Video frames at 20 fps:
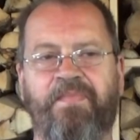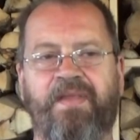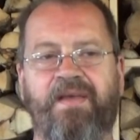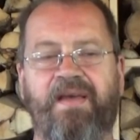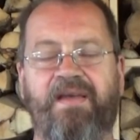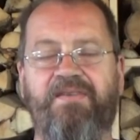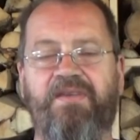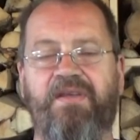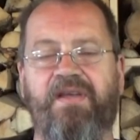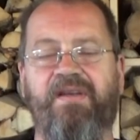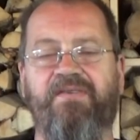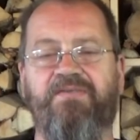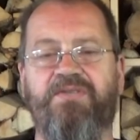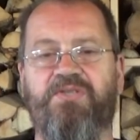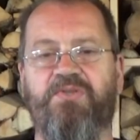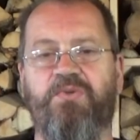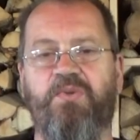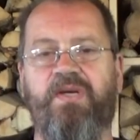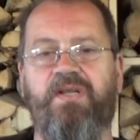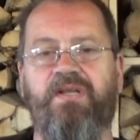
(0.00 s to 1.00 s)
And here in
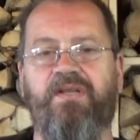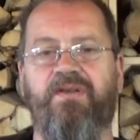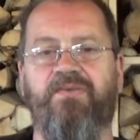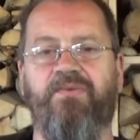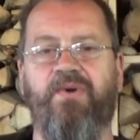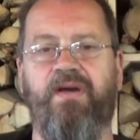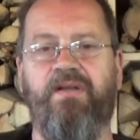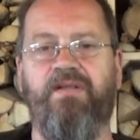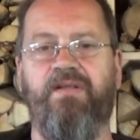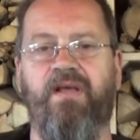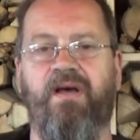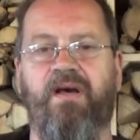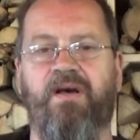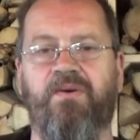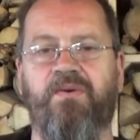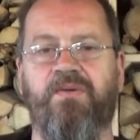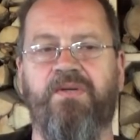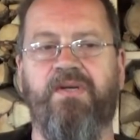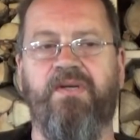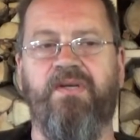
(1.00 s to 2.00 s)
Sweden right
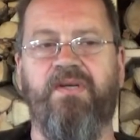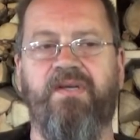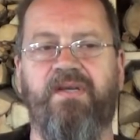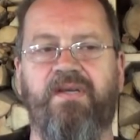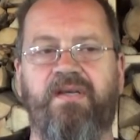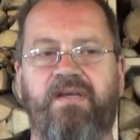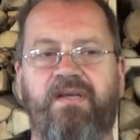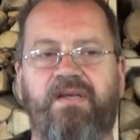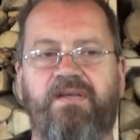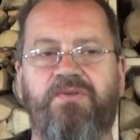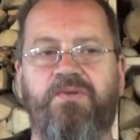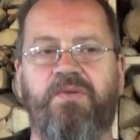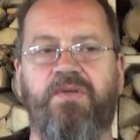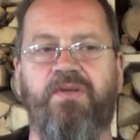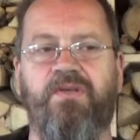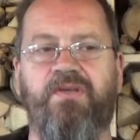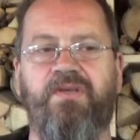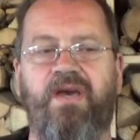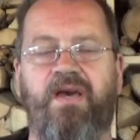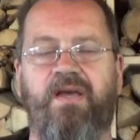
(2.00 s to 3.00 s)
now, you
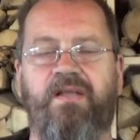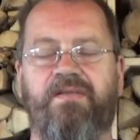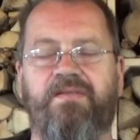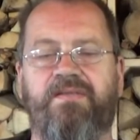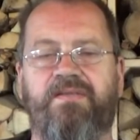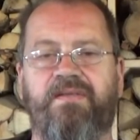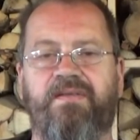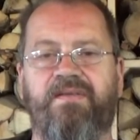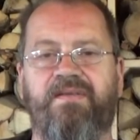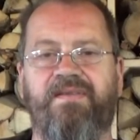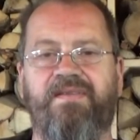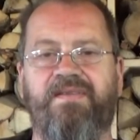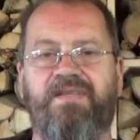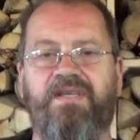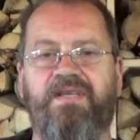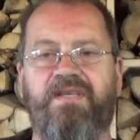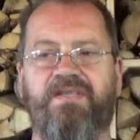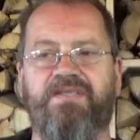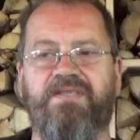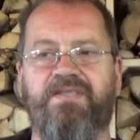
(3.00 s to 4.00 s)
can get
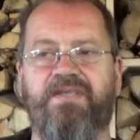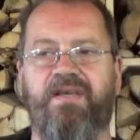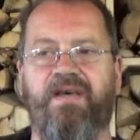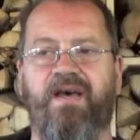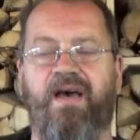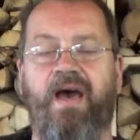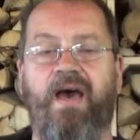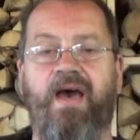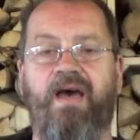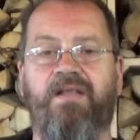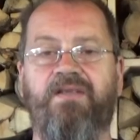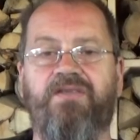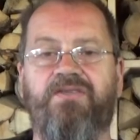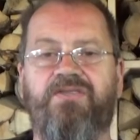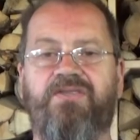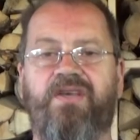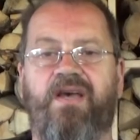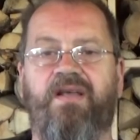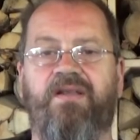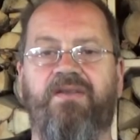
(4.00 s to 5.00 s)
these hand
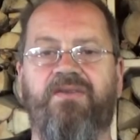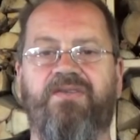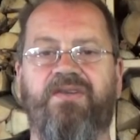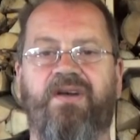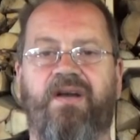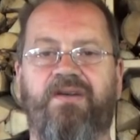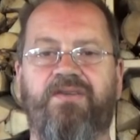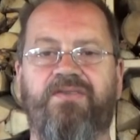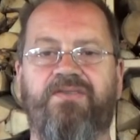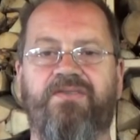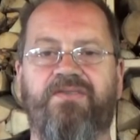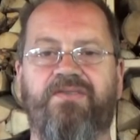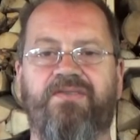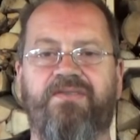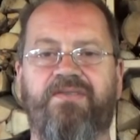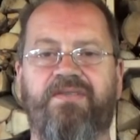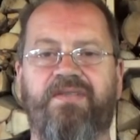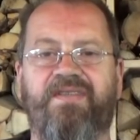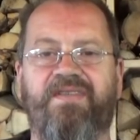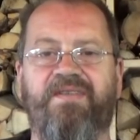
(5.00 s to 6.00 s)

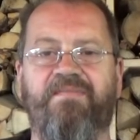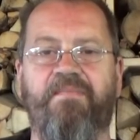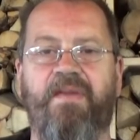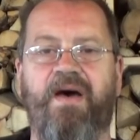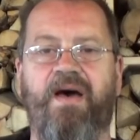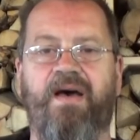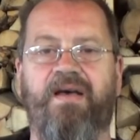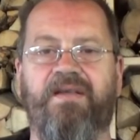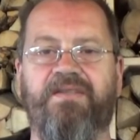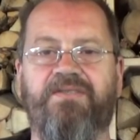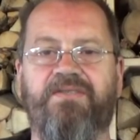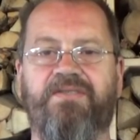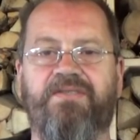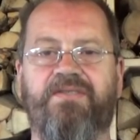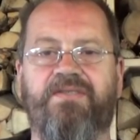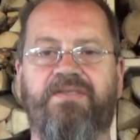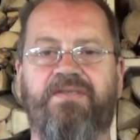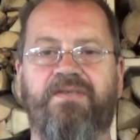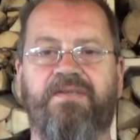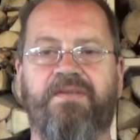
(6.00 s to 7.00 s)
sanitizers and the
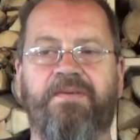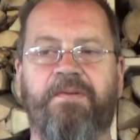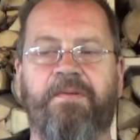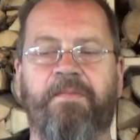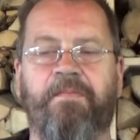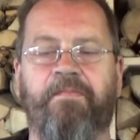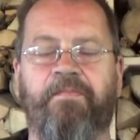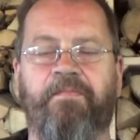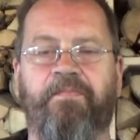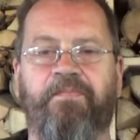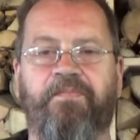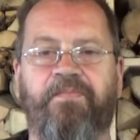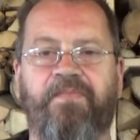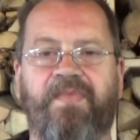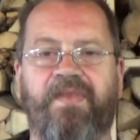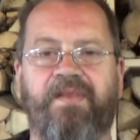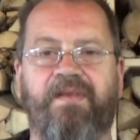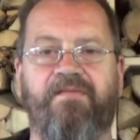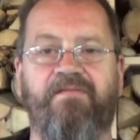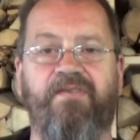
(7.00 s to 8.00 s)
masks.
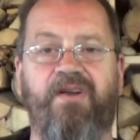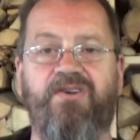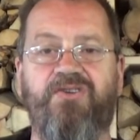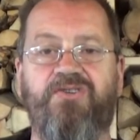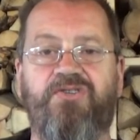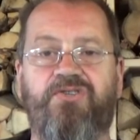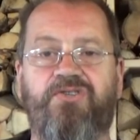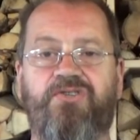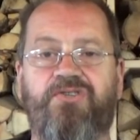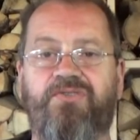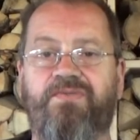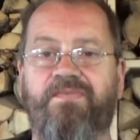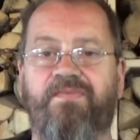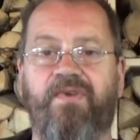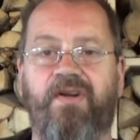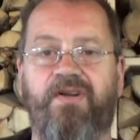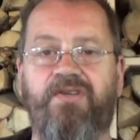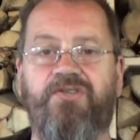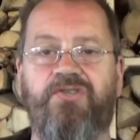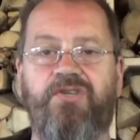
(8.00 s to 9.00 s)
Very,
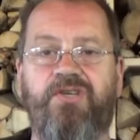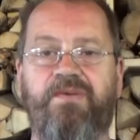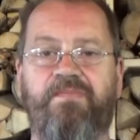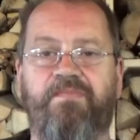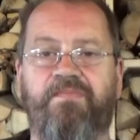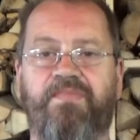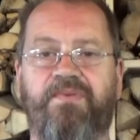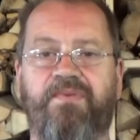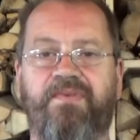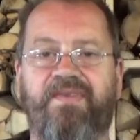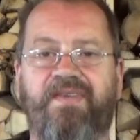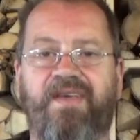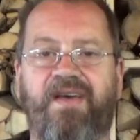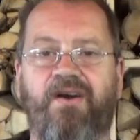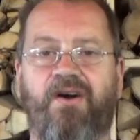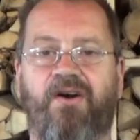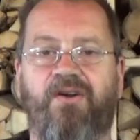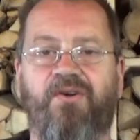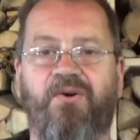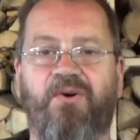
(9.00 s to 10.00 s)
very cheap. They
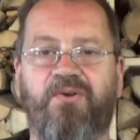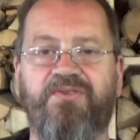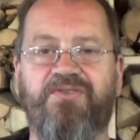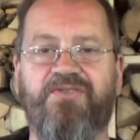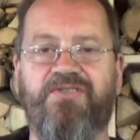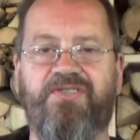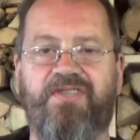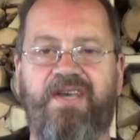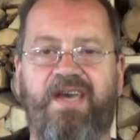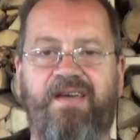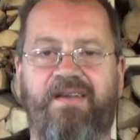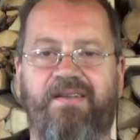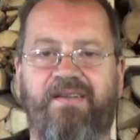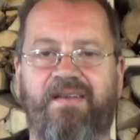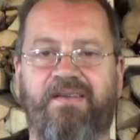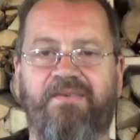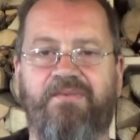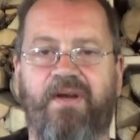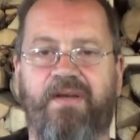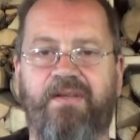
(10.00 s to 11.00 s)
are on sale
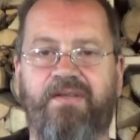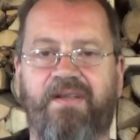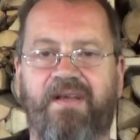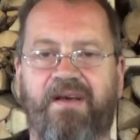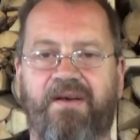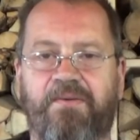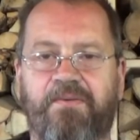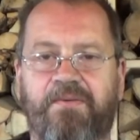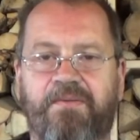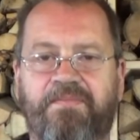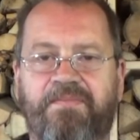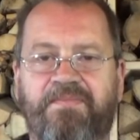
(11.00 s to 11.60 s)
right now.